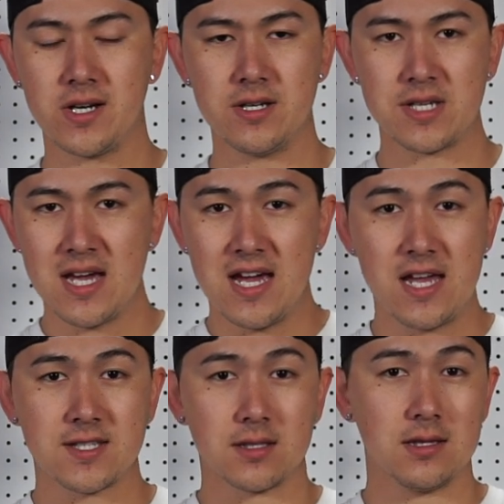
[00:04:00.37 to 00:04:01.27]
because
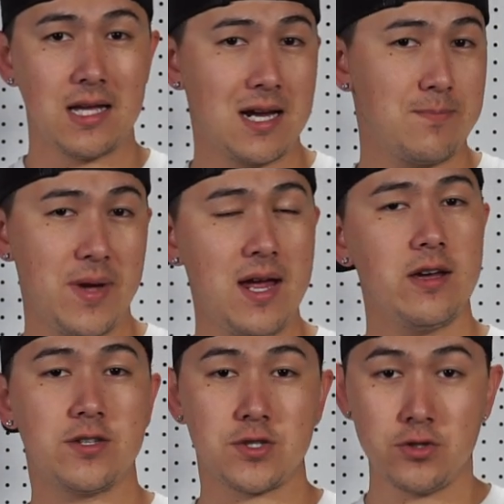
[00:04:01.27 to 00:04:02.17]
it's a light bait,
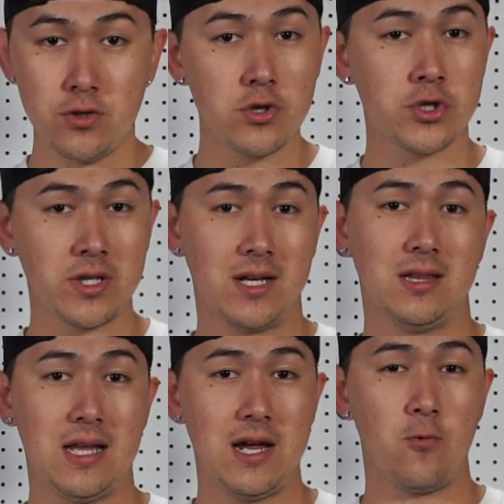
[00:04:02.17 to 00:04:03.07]
it's usually a
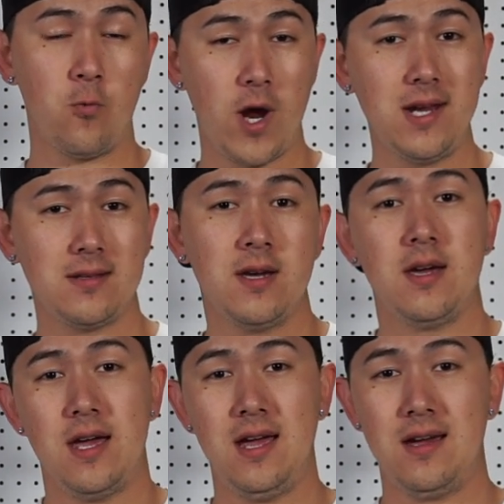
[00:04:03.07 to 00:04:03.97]
light weight,
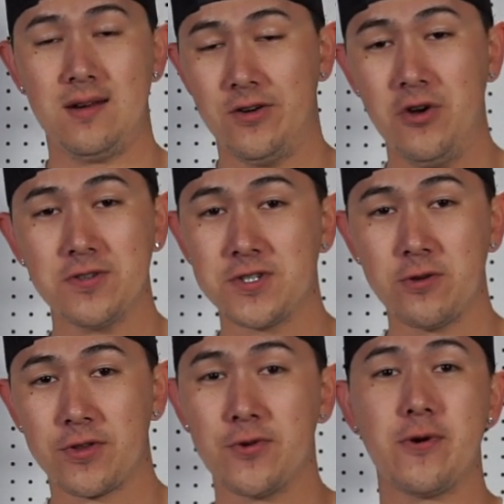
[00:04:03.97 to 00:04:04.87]
and also
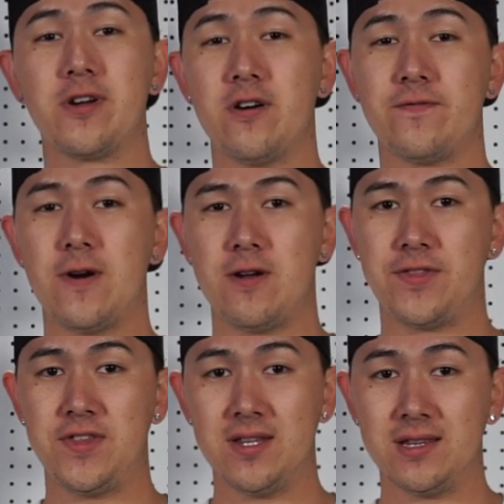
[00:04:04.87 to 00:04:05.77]
you're throwing it on very
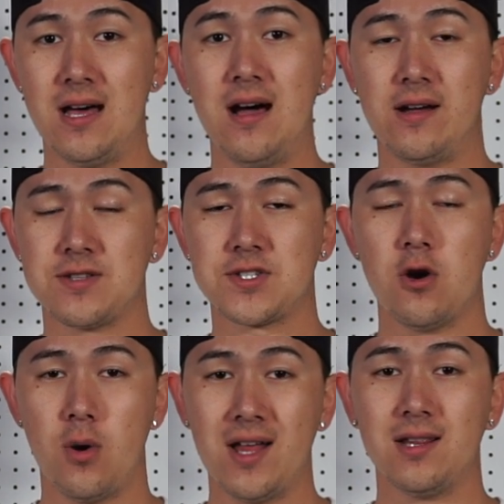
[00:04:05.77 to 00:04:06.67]
thin line,
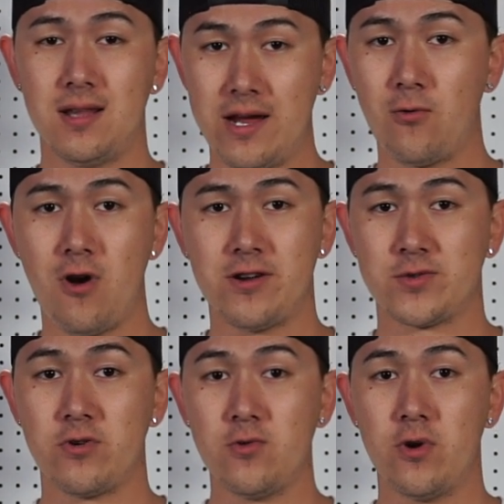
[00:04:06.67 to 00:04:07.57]
so a light rod
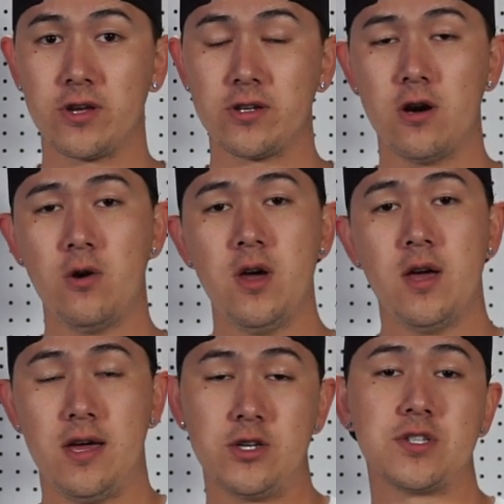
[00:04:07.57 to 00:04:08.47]
is where you wanna go,
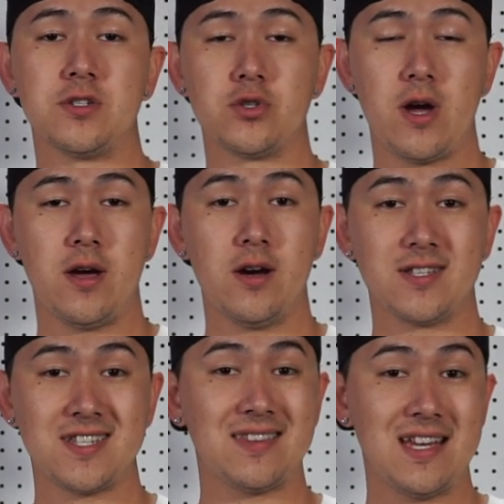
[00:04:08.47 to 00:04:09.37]
and just
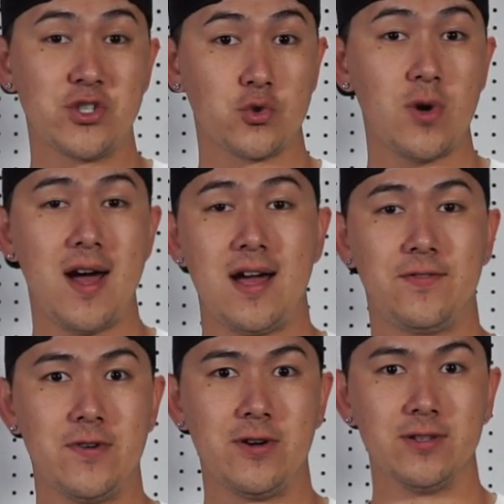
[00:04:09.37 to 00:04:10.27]
to set that
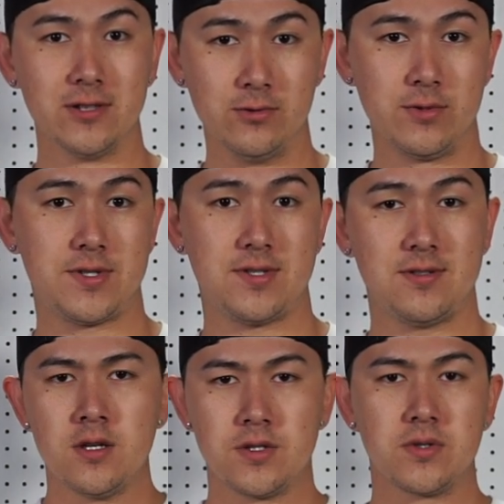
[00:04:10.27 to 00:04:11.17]
drag very
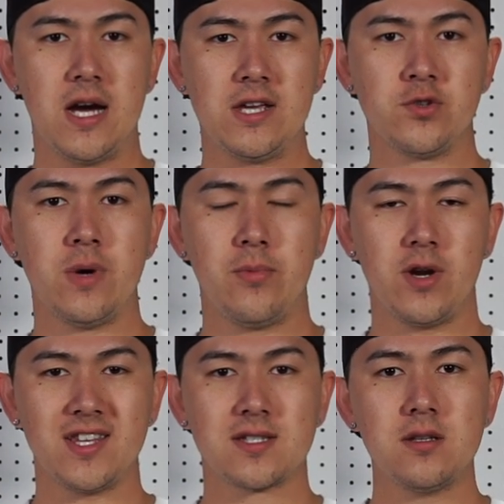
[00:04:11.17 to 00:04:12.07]
loose. So guys,
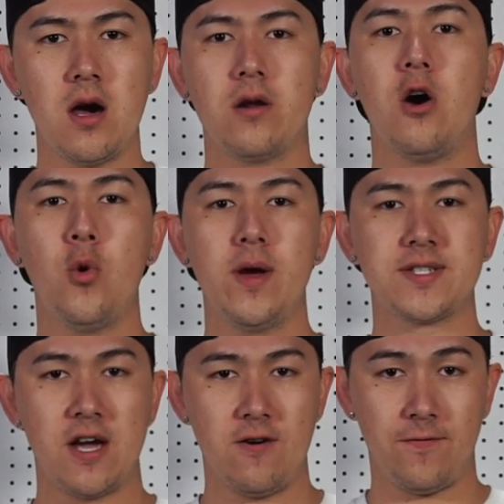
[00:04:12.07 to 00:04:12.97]
remember, it's not
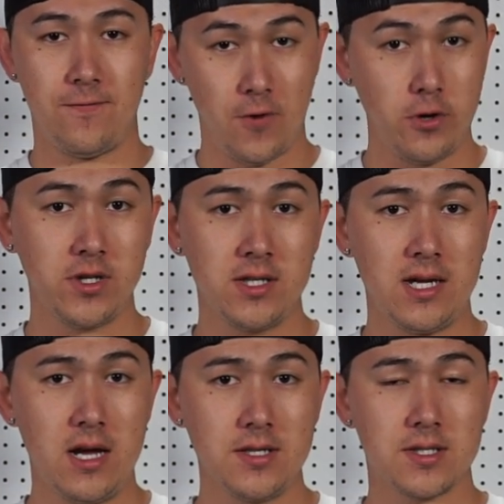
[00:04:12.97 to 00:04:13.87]
always how far you can
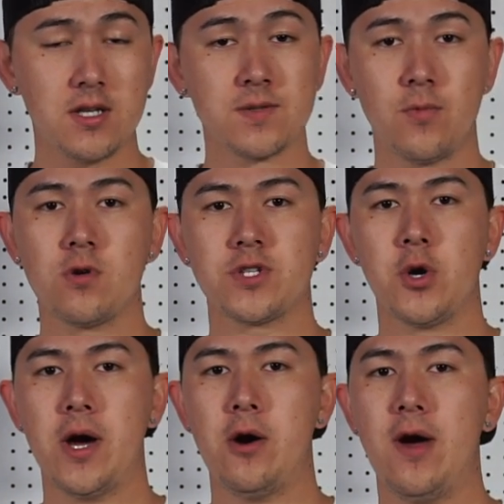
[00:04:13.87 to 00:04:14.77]
cast, it's more
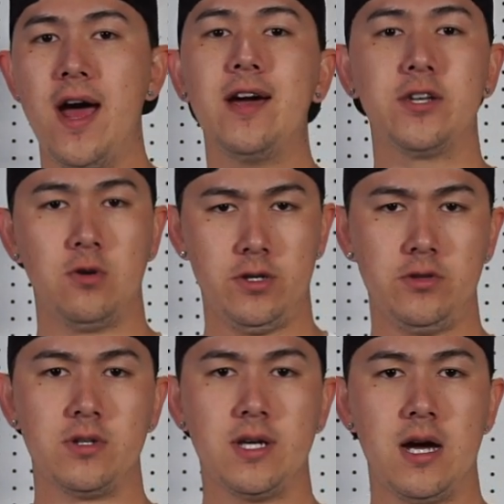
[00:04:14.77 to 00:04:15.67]
so how accurate
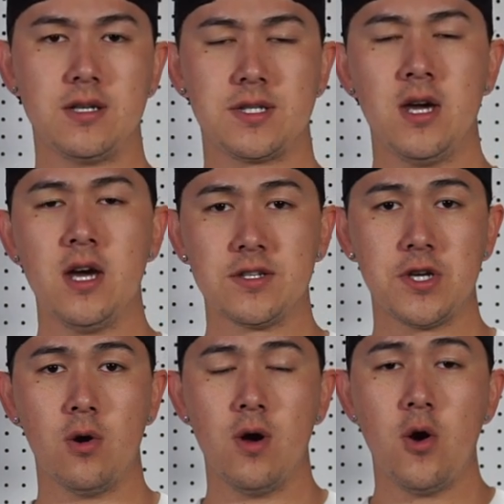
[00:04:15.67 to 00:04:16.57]
you can cast.
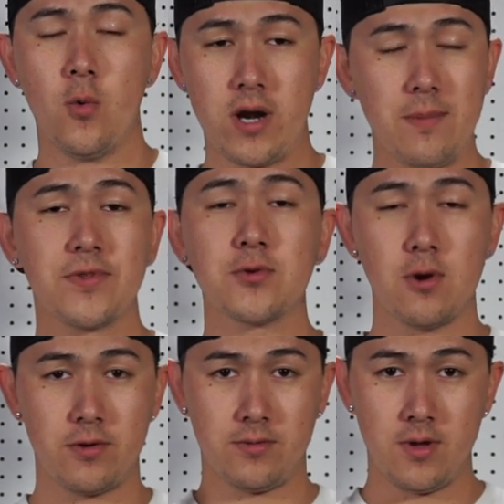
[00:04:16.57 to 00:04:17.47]
So when I'm
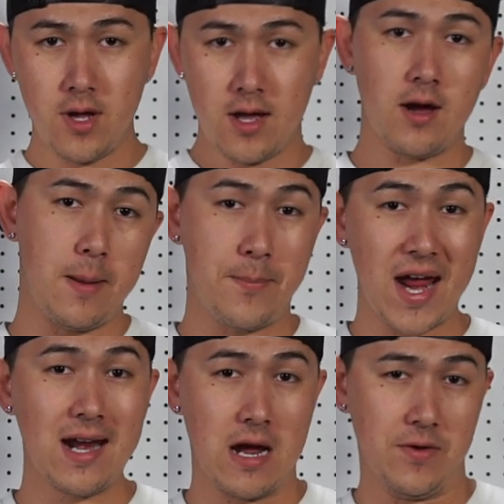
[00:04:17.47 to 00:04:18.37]
throwing a
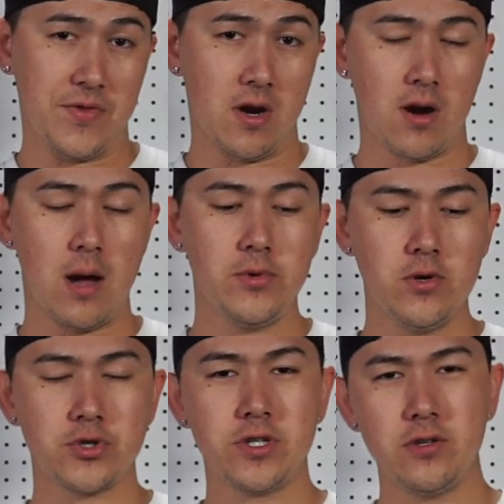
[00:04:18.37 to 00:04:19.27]
bait out there, I'm
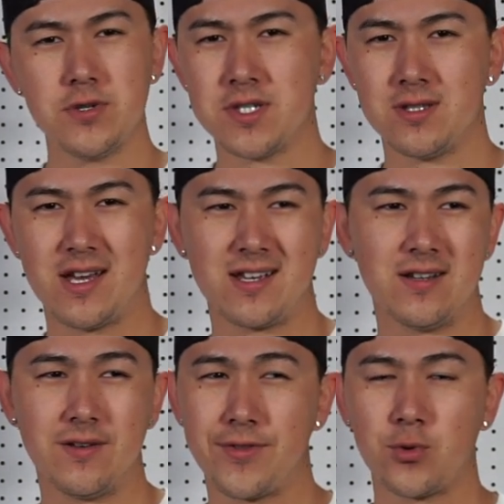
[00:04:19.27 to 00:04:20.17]
usually using like
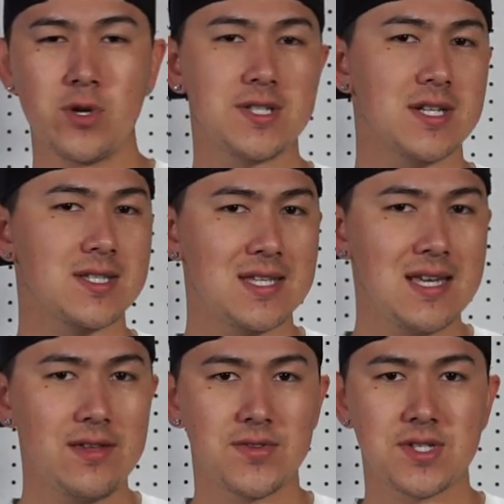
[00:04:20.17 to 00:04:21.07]
a
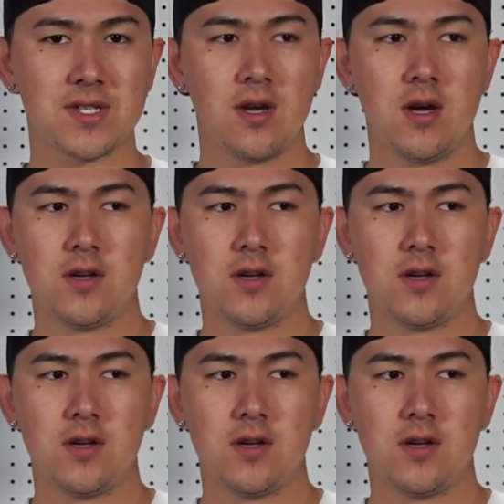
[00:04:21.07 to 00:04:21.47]
3/16,